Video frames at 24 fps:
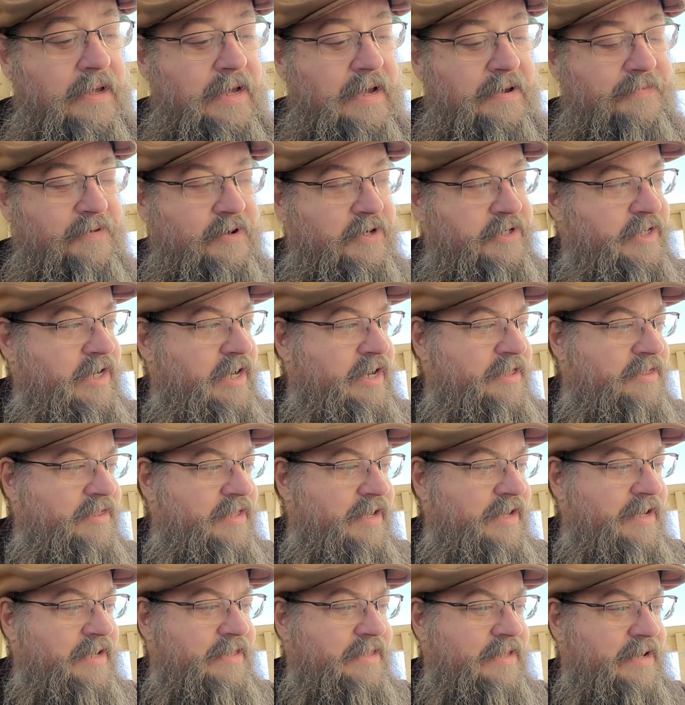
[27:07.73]
if there's
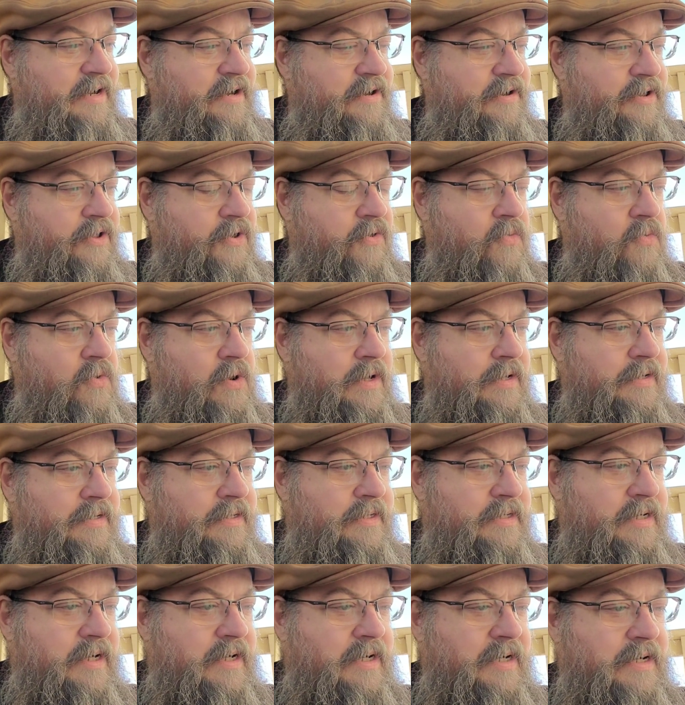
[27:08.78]
anything in there you
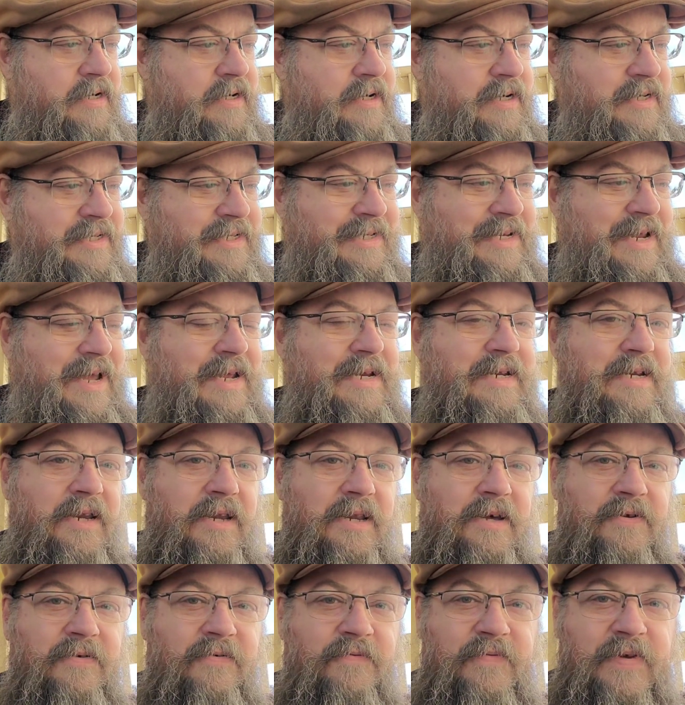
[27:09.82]
want a
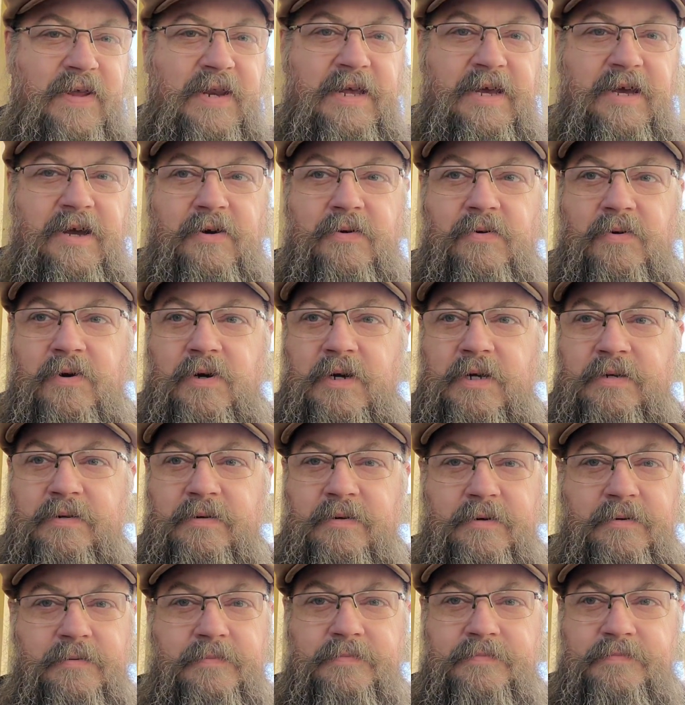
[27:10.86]
standalone video on
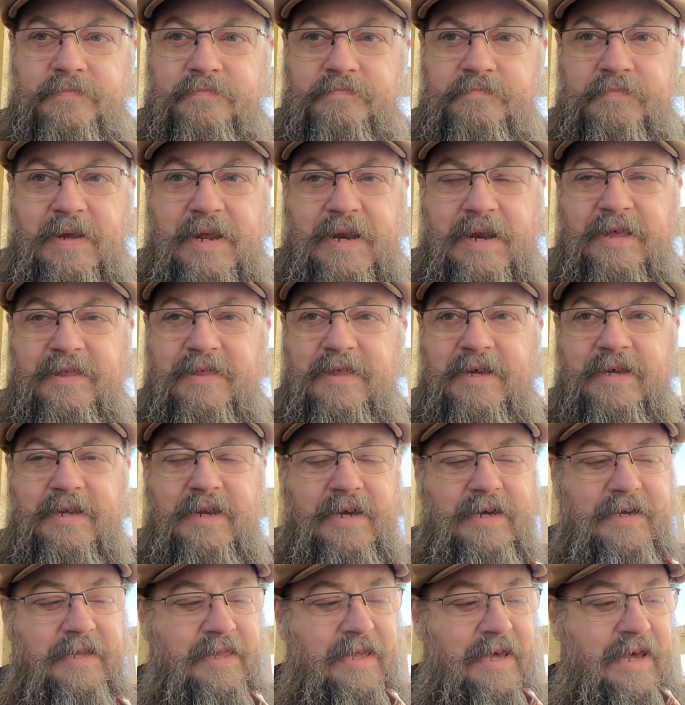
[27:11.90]
or anything
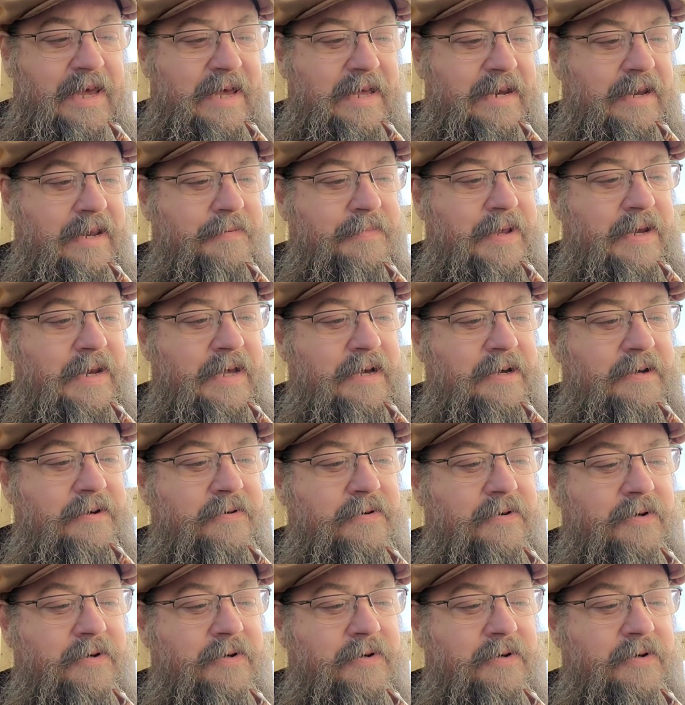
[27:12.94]
like that, let me know.